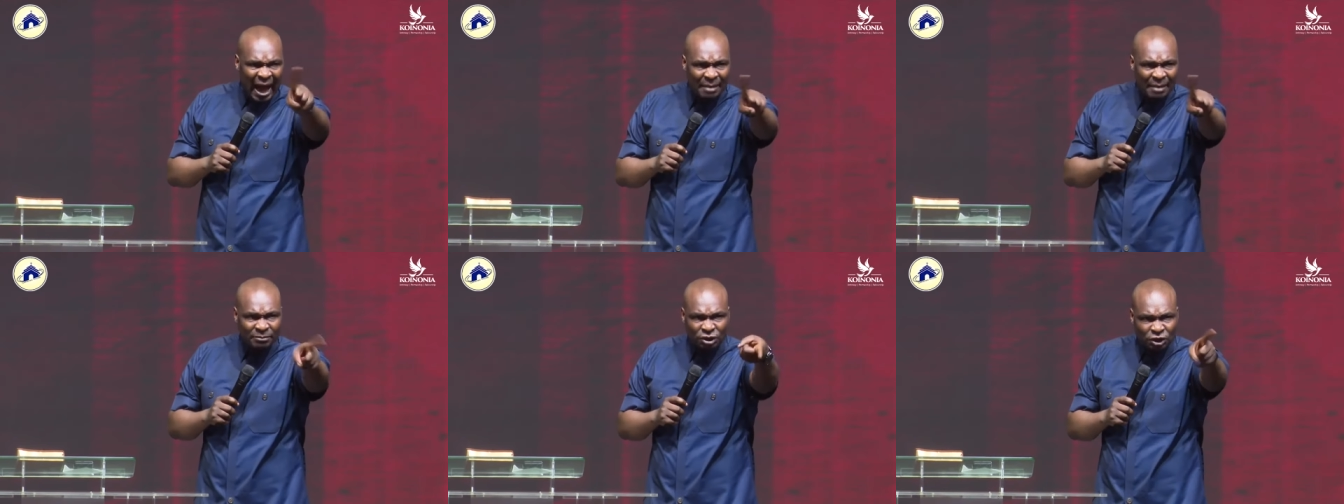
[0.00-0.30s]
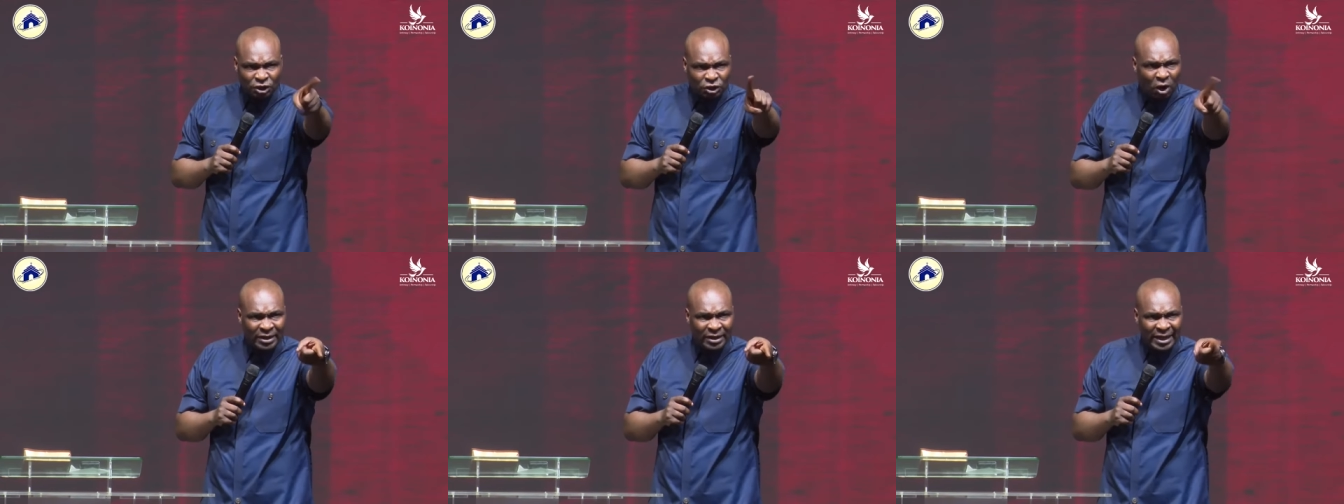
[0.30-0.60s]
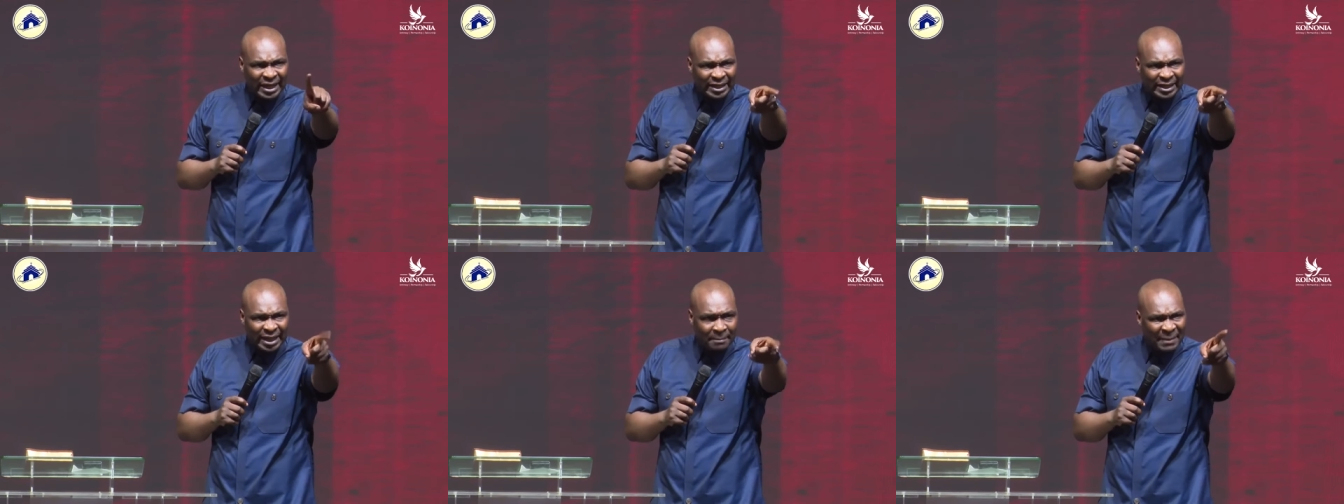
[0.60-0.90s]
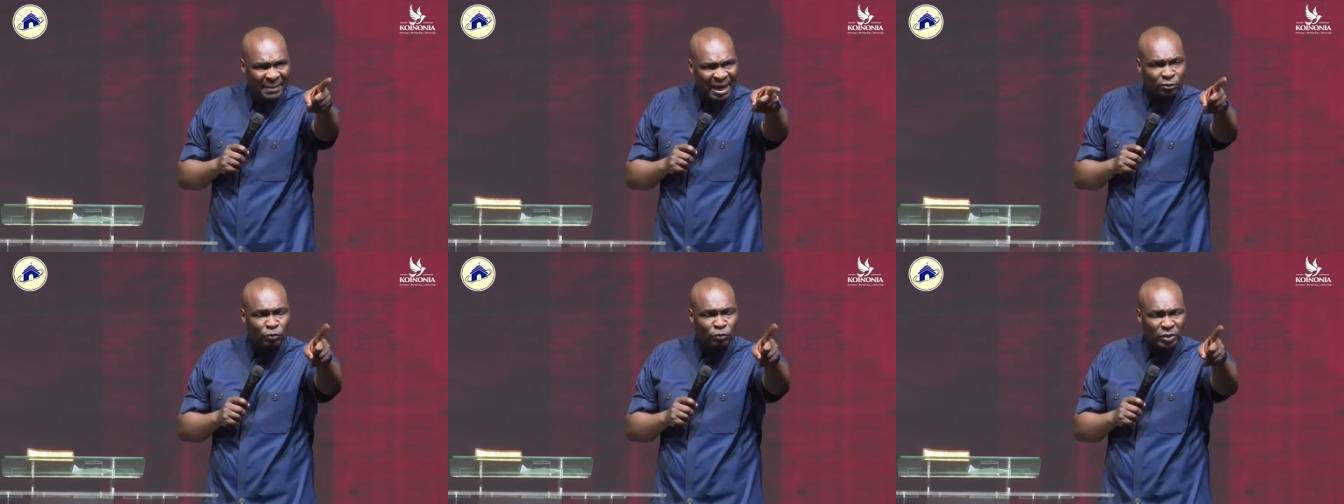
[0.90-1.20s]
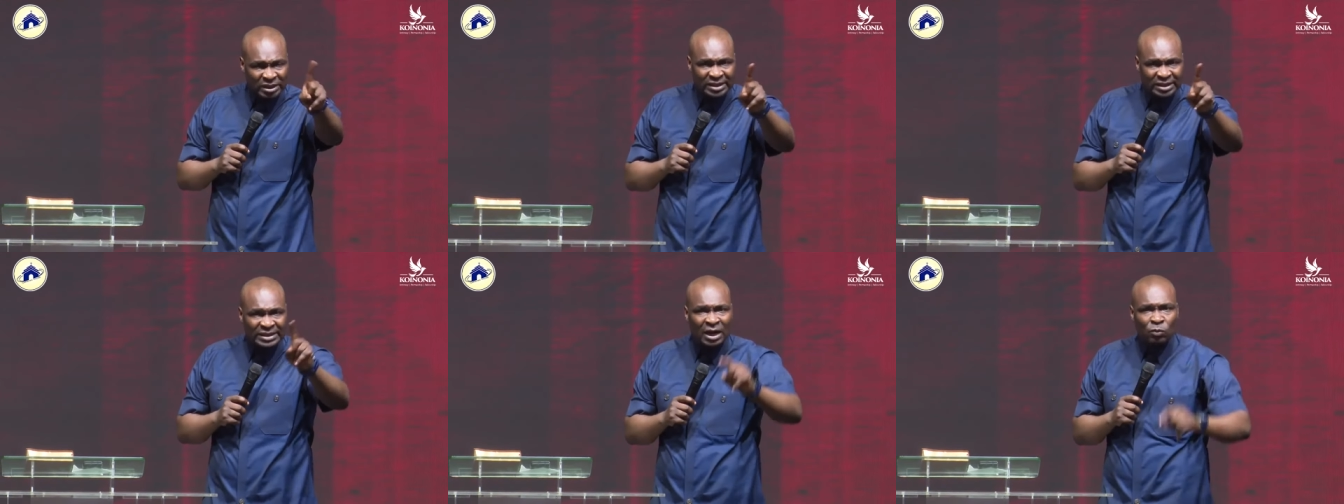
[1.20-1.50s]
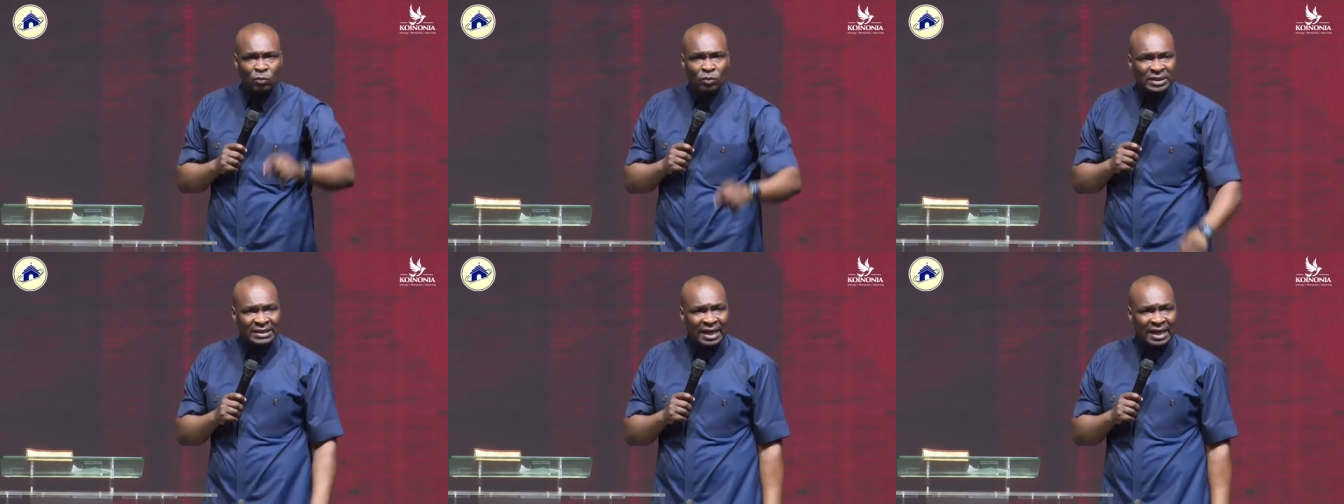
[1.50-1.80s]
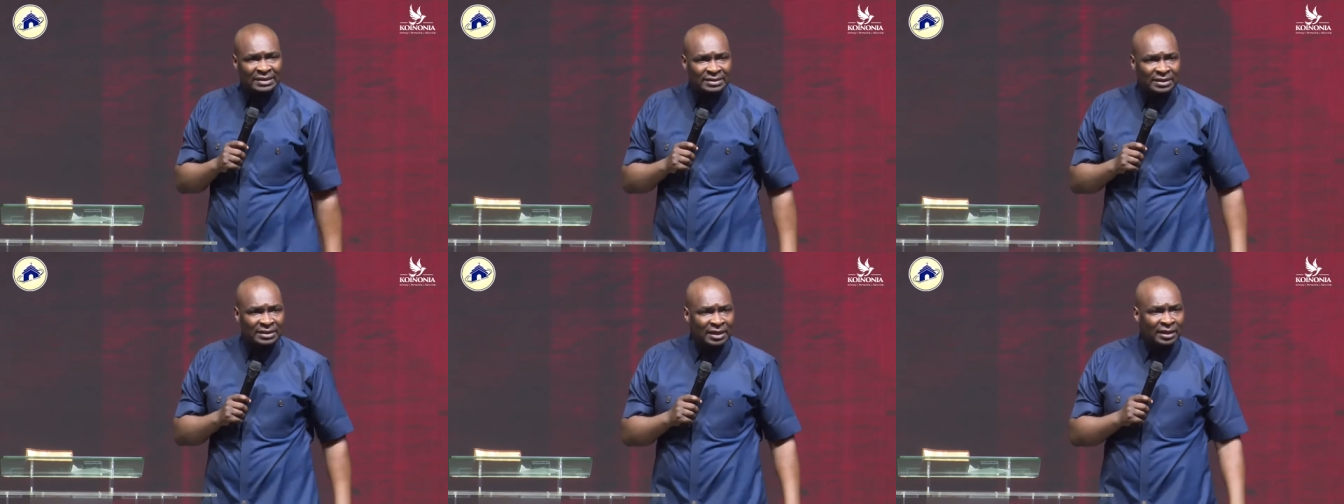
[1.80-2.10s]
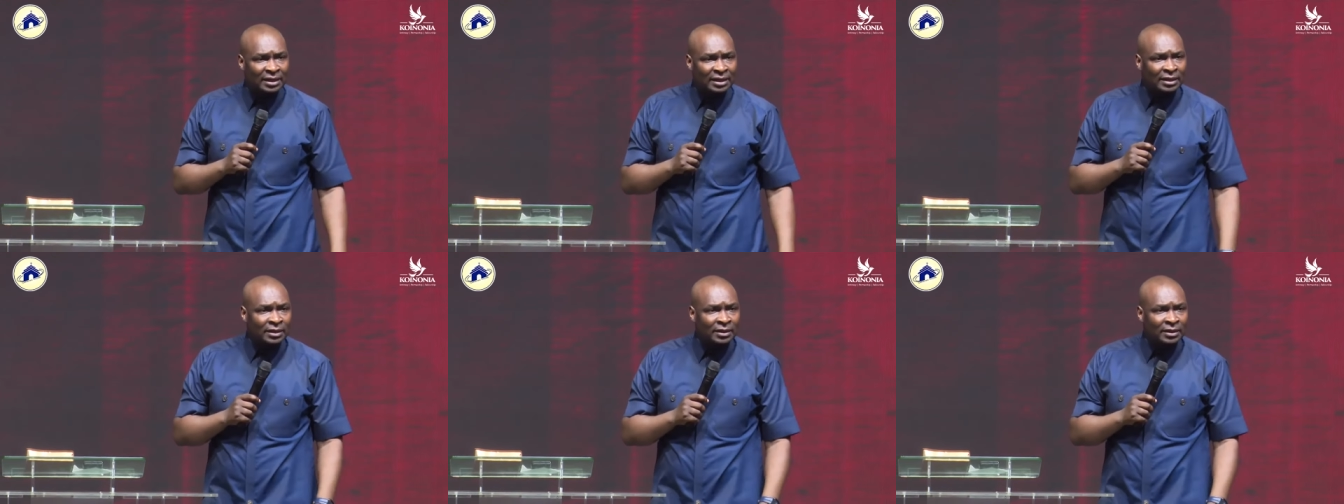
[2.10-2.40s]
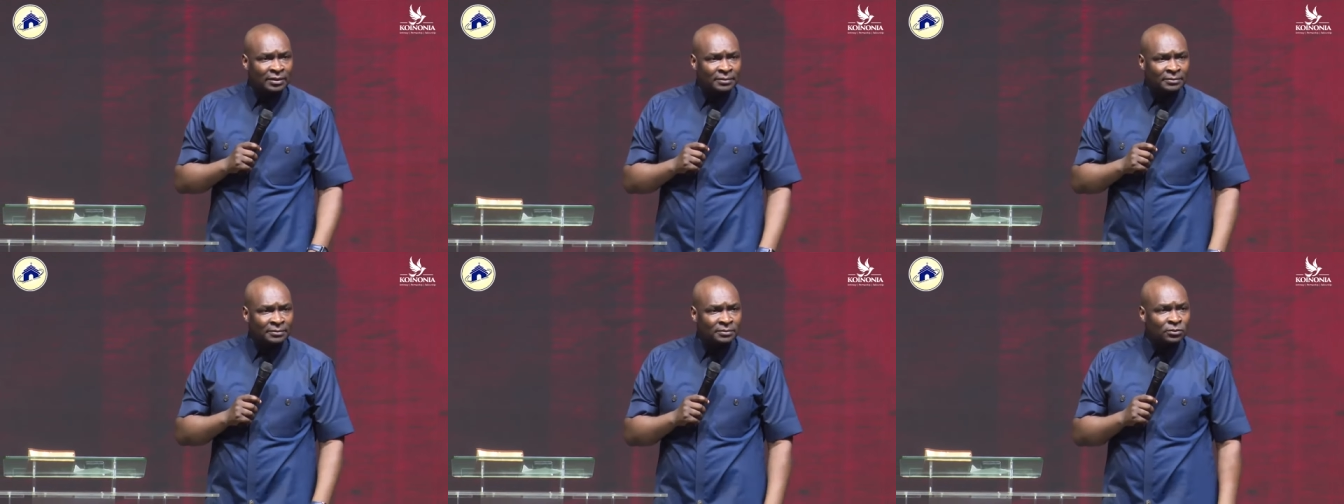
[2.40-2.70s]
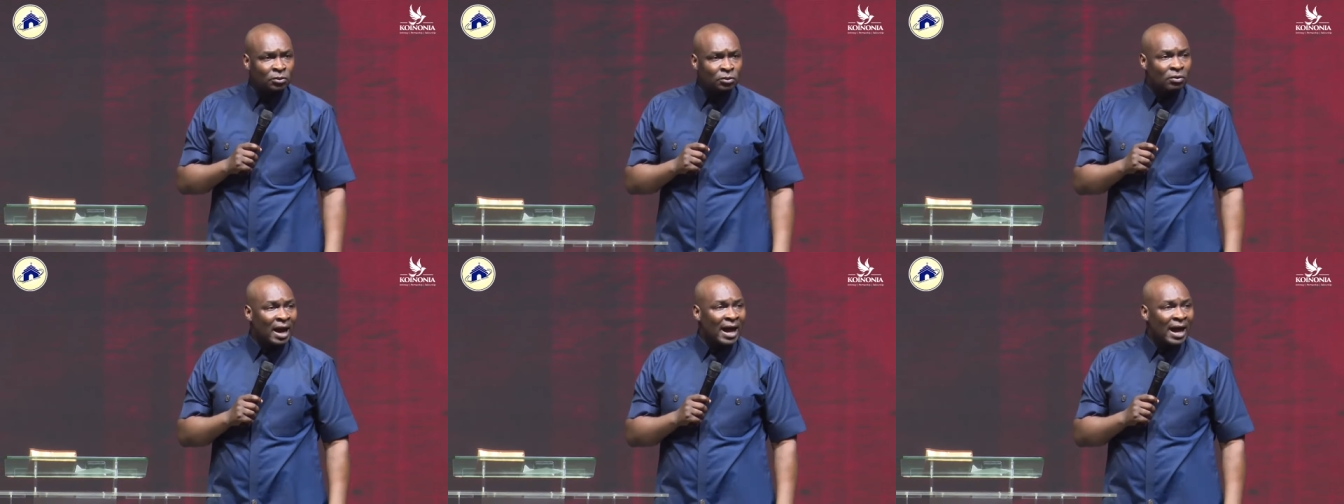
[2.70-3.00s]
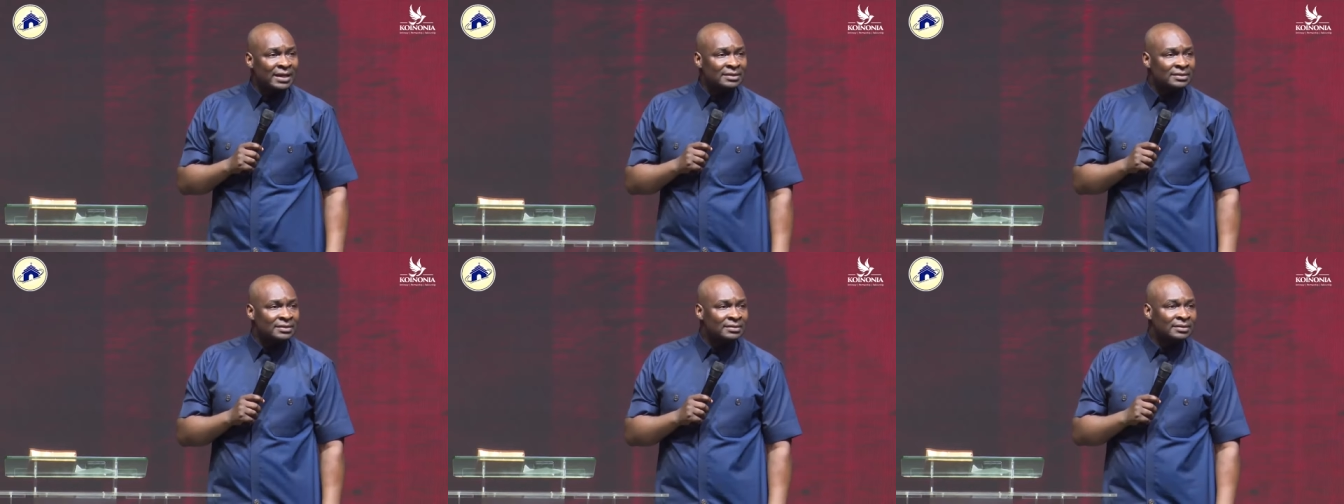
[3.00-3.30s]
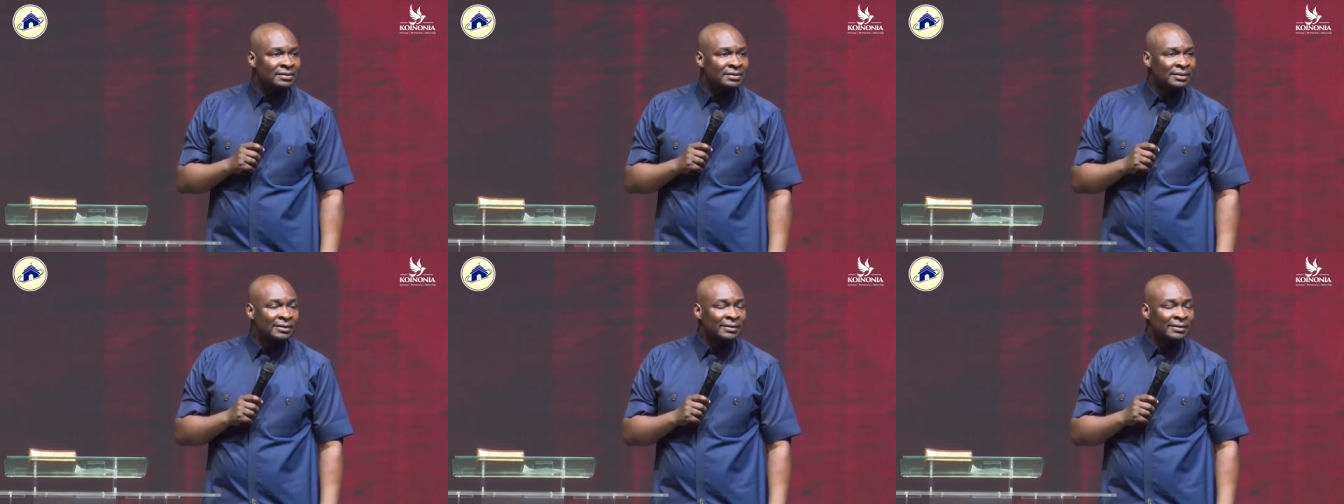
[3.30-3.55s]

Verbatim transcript: I'm sure that they met witches and wizards to rise.